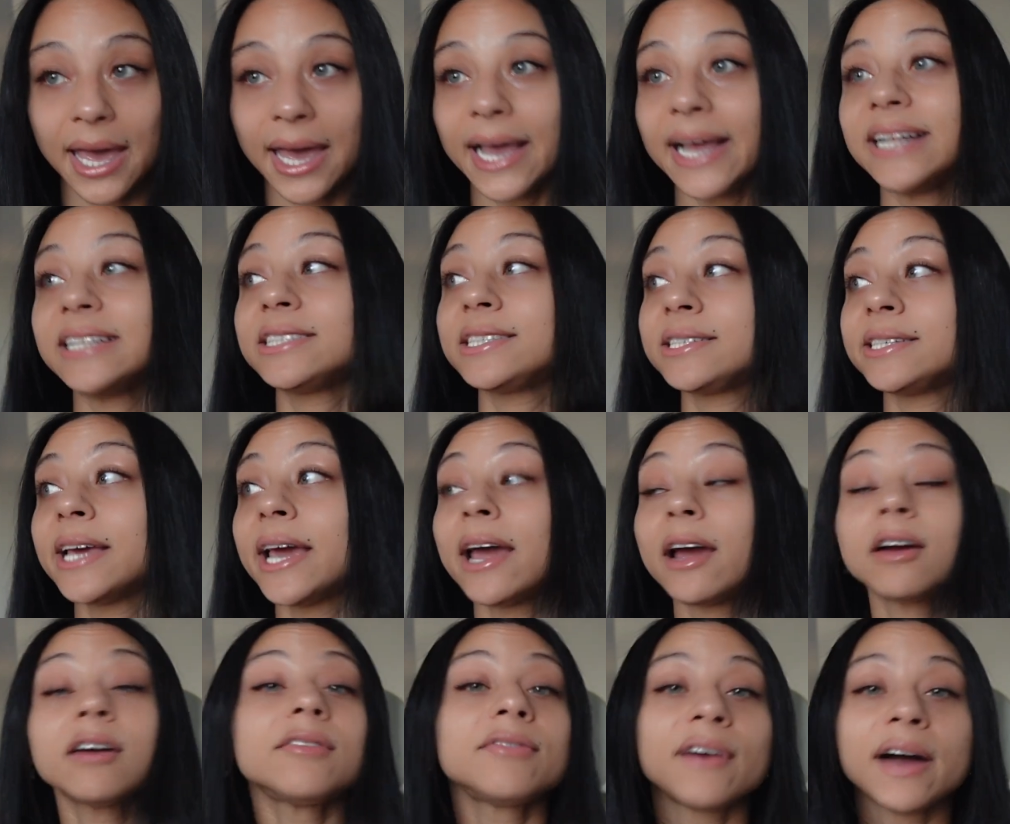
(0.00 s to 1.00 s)
It's
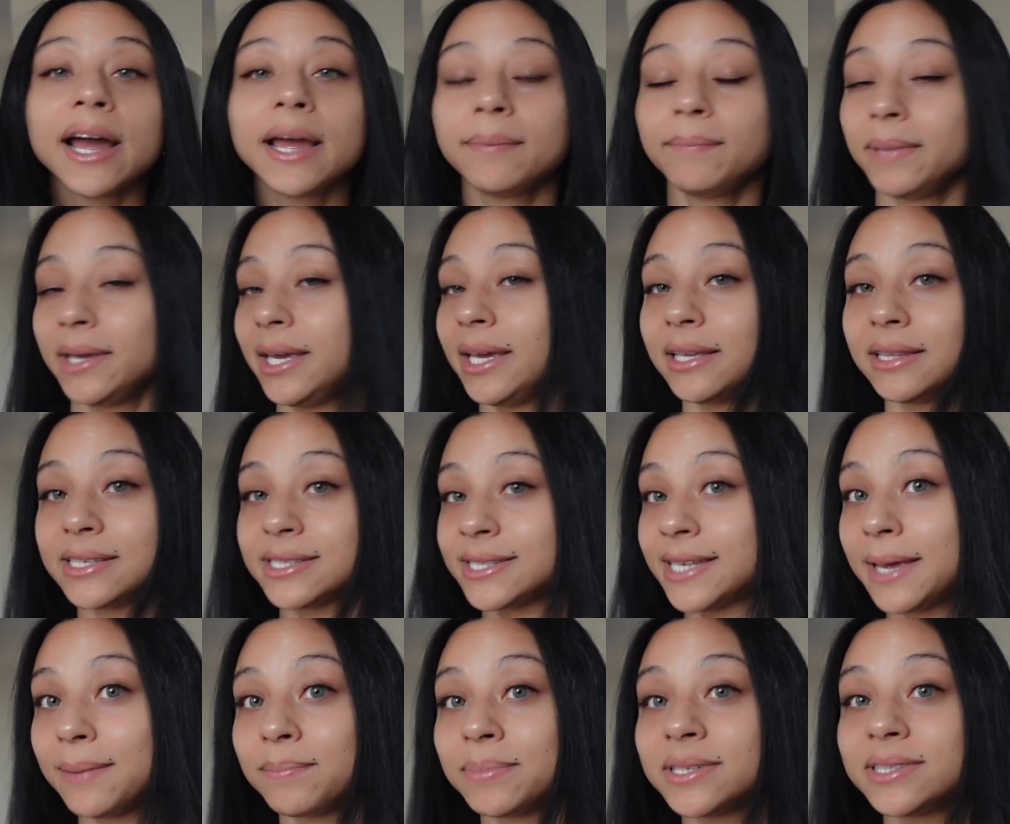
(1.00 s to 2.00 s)
terrifying being in the
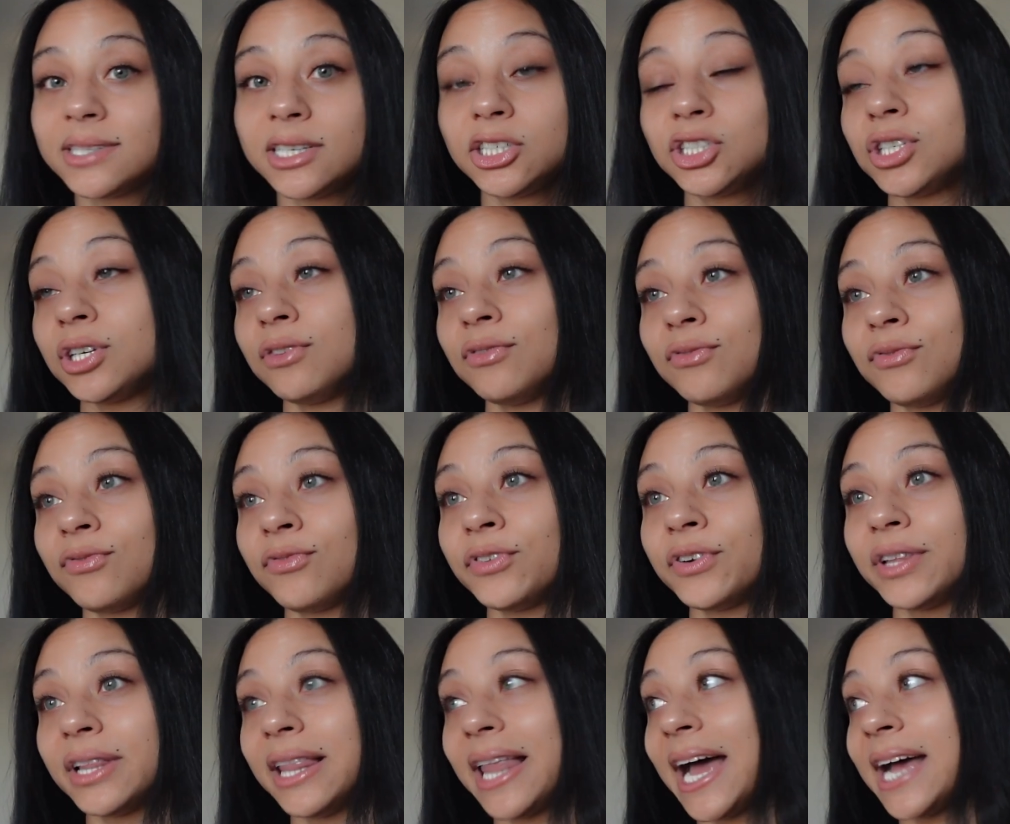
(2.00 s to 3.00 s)
same position for
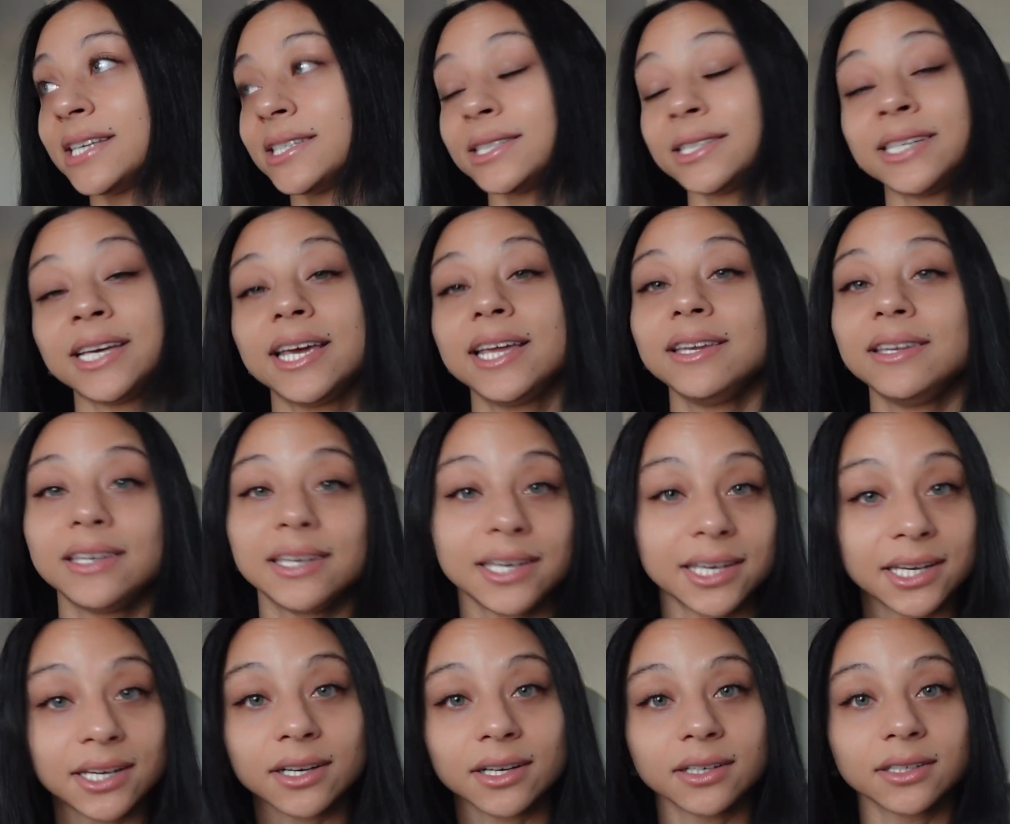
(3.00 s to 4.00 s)
the last 10
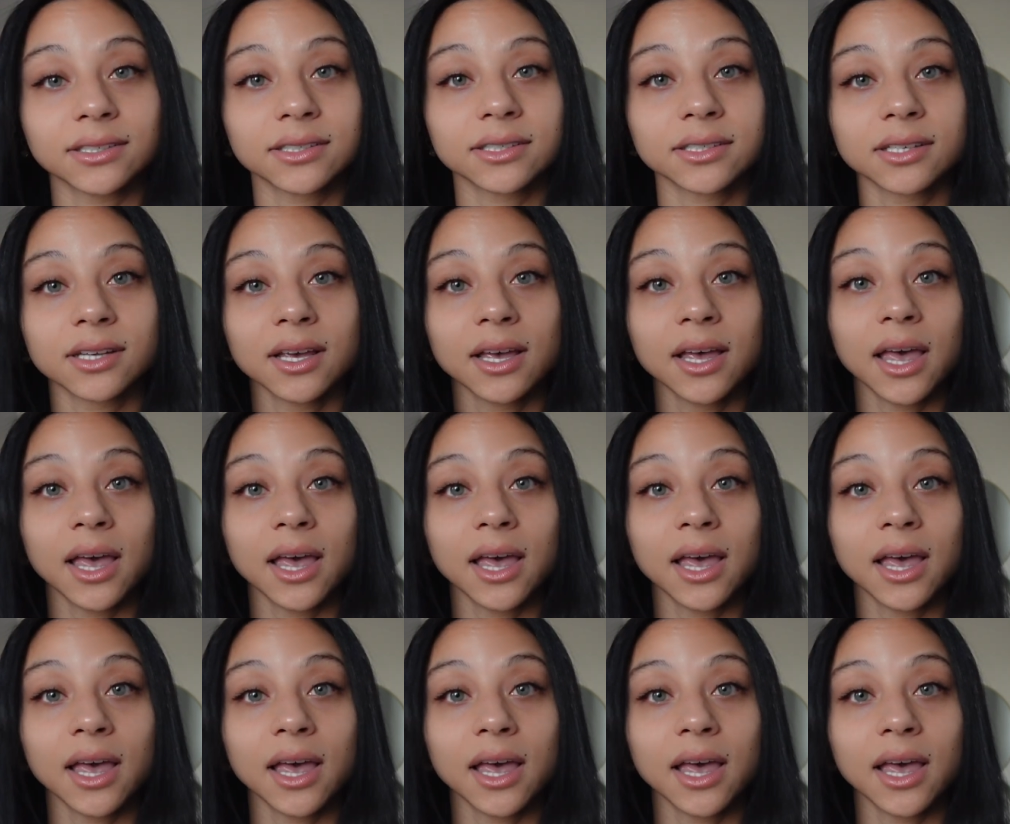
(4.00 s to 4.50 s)
years.